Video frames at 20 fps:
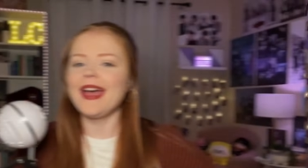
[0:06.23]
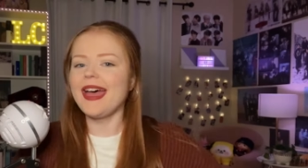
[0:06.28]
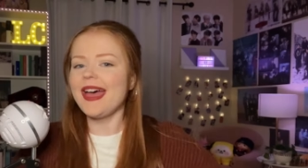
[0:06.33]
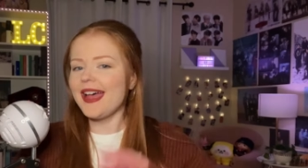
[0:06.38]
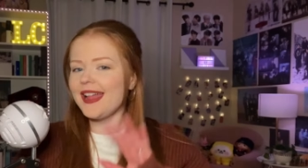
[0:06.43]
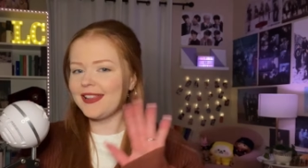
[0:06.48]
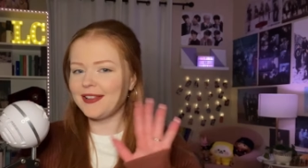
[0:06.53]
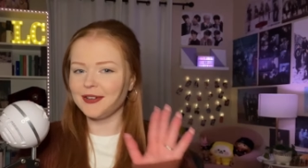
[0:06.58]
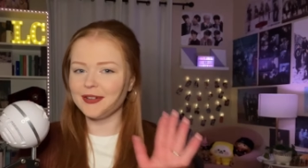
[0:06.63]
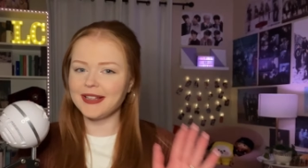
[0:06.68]

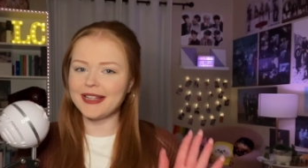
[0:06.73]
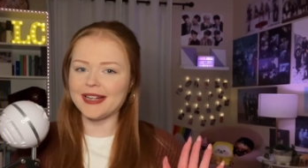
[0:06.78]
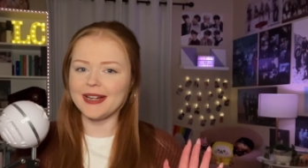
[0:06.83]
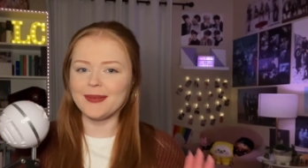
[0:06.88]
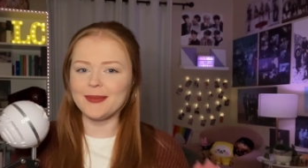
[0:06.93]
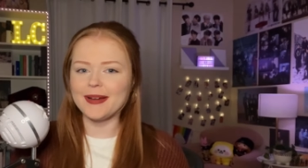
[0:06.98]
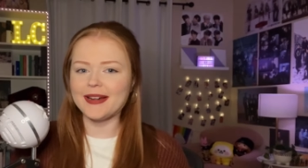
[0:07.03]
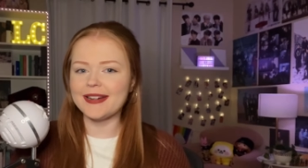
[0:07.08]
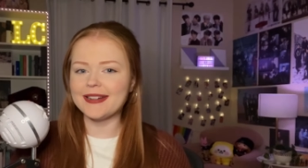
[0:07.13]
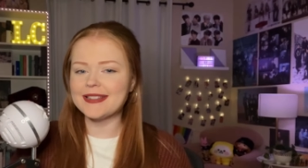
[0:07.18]
Hello
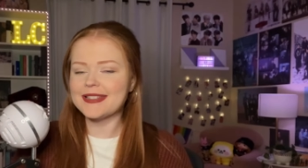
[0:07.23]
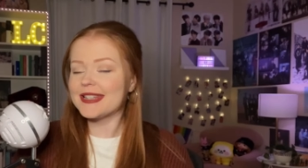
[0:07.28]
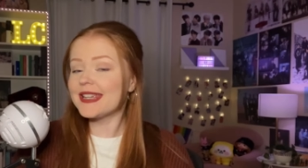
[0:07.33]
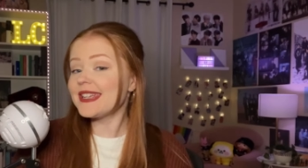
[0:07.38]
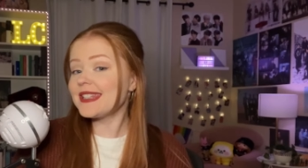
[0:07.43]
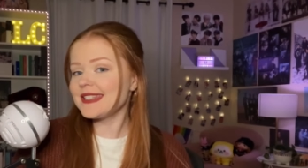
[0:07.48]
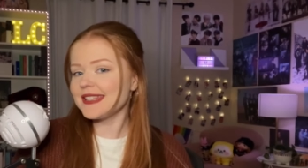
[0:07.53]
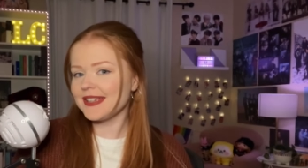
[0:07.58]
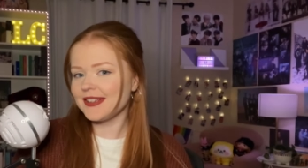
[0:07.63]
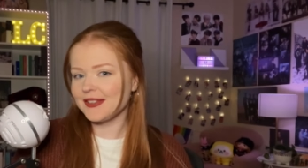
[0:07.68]
Claire Bears,
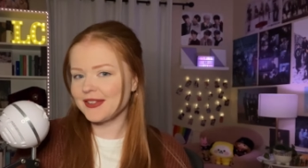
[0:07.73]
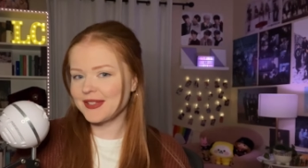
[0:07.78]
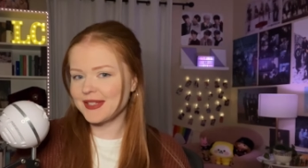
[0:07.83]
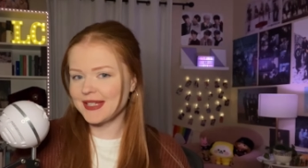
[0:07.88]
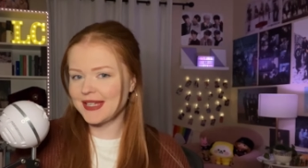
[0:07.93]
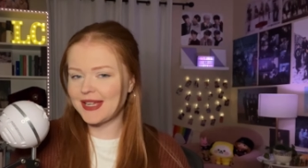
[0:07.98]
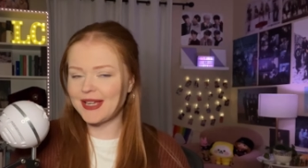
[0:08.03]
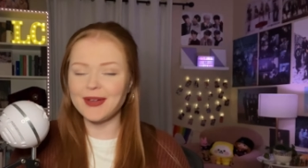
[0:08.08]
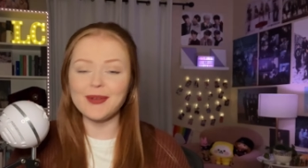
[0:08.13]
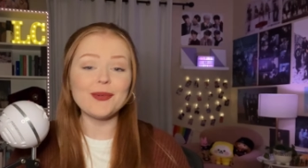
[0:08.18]
it's
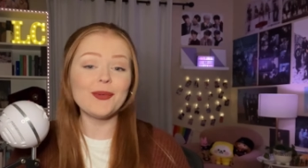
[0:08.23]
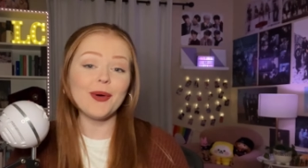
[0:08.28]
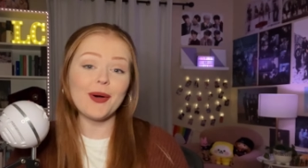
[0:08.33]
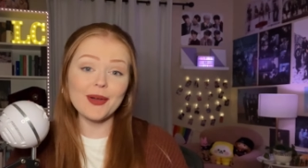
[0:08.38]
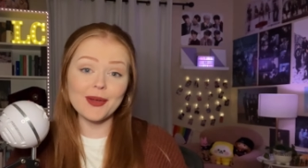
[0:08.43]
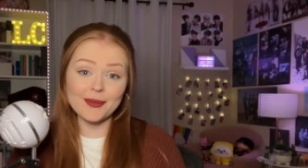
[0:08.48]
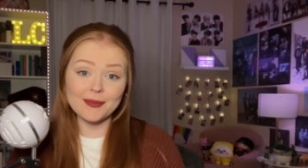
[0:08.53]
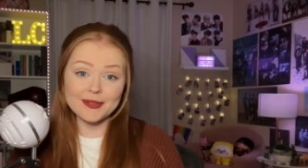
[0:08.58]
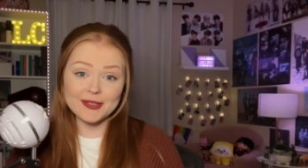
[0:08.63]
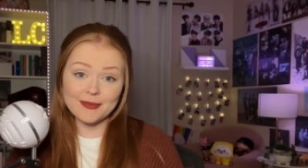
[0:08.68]
LC.
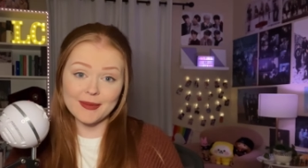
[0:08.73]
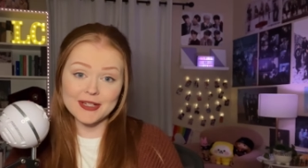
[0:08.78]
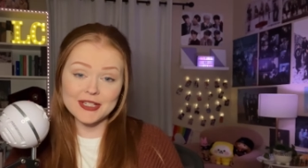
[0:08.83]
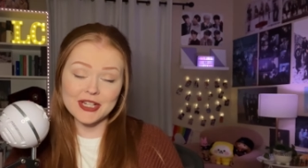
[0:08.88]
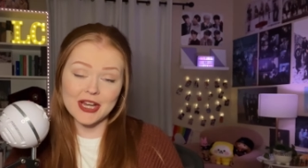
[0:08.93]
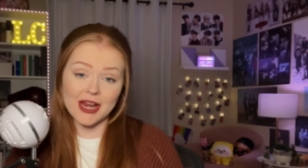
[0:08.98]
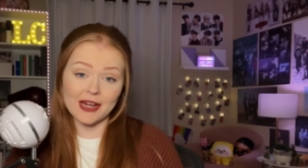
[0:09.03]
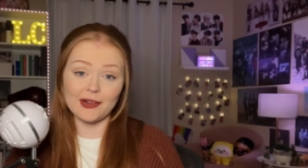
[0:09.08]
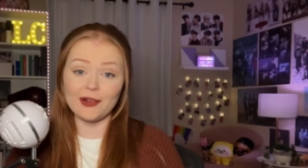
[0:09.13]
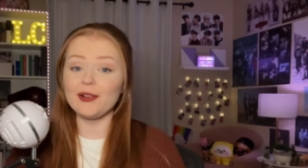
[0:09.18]
Welcome to my
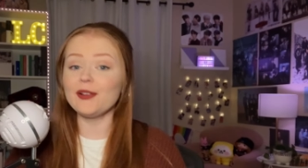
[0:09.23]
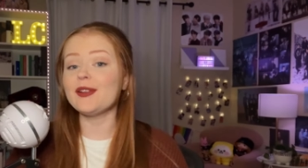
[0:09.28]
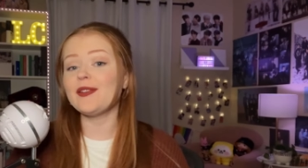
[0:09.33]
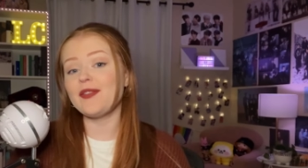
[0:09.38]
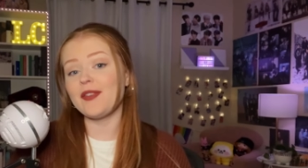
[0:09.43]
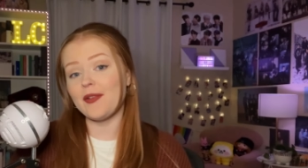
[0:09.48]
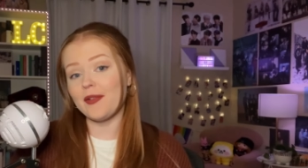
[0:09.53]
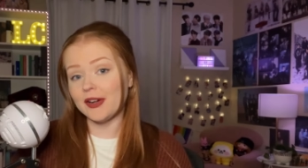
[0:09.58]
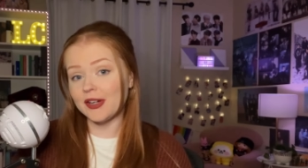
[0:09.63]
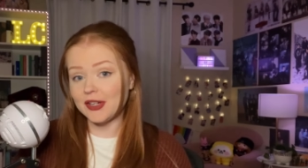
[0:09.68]
channel.
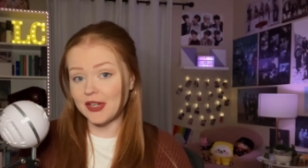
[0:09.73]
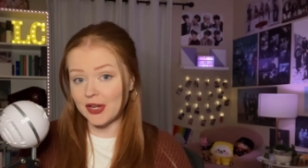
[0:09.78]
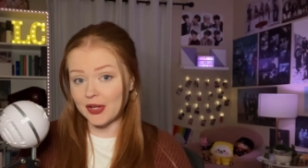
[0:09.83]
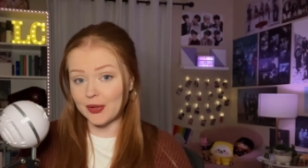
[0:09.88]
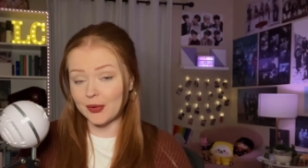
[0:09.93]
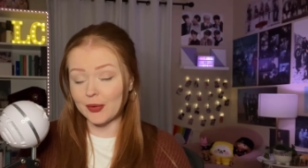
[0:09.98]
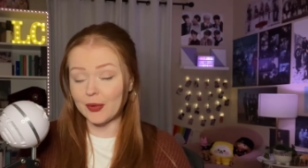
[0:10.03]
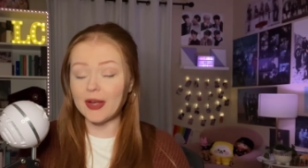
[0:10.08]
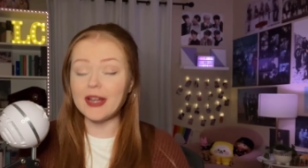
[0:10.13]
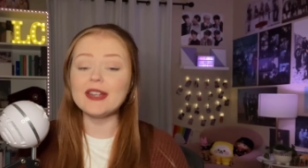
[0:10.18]
If you are
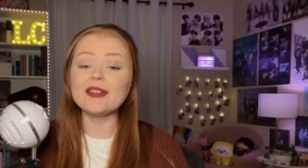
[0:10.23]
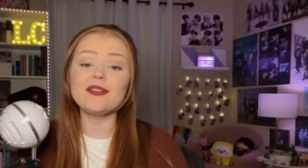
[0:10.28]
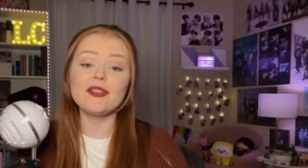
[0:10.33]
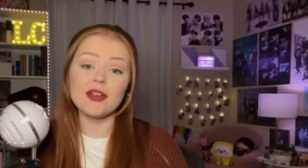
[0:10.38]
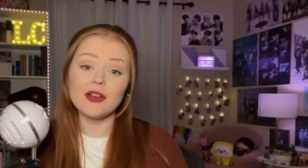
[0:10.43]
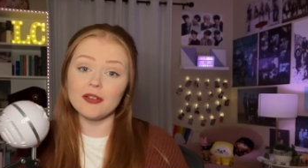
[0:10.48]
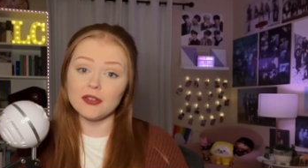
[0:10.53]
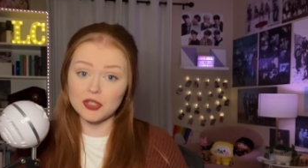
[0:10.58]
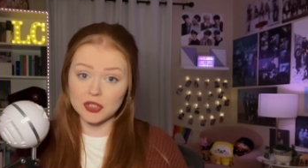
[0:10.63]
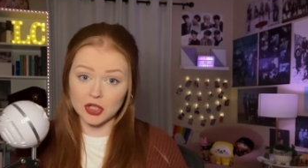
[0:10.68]
new and if
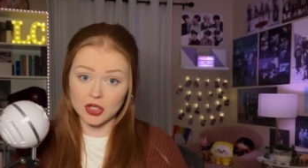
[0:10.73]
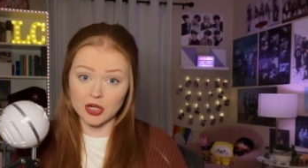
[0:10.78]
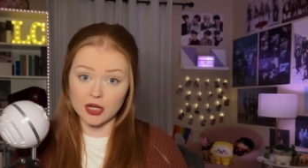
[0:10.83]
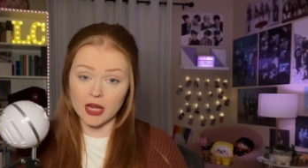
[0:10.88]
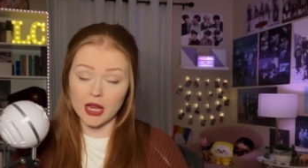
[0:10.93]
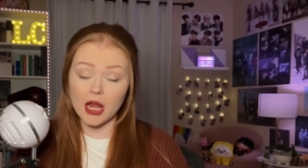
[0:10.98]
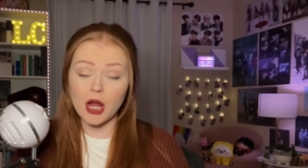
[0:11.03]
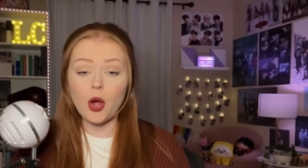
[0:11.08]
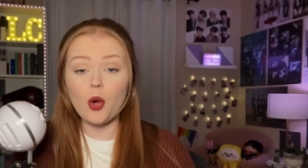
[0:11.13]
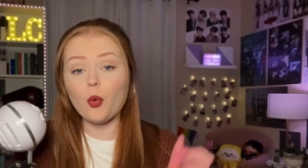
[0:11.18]
you're
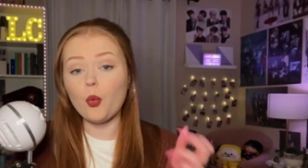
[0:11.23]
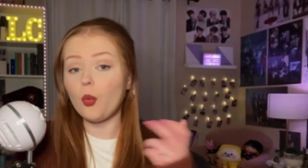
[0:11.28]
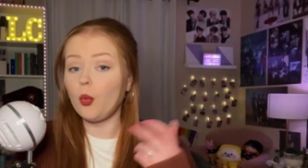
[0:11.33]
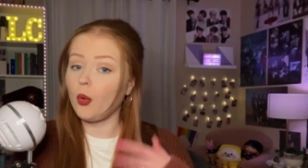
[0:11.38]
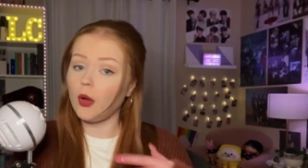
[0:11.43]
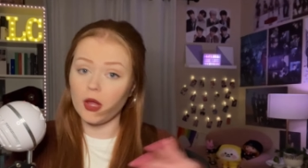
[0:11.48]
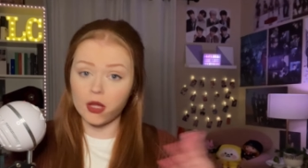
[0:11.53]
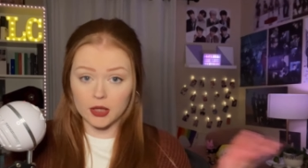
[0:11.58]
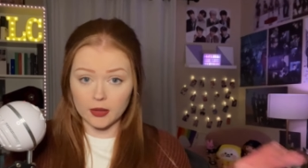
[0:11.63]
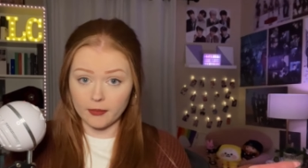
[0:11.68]
returning,
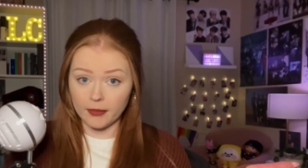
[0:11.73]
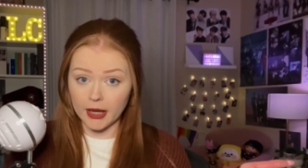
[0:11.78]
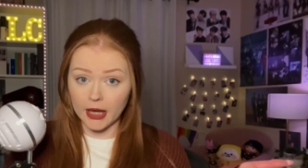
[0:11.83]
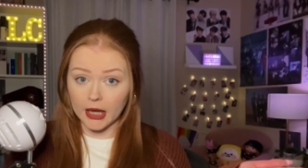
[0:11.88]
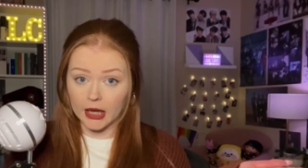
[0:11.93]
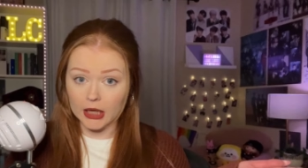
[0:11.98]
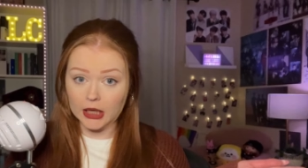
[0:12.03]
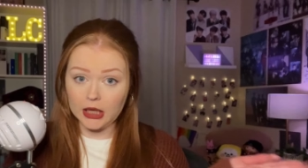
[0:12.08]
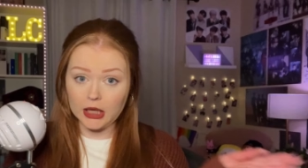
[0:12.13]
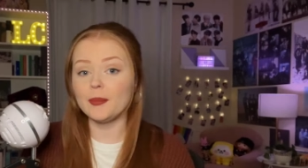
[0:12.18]
welcome
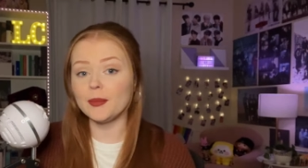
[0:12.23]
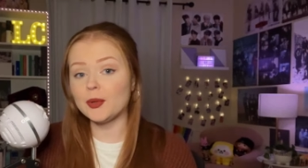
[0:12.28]
back.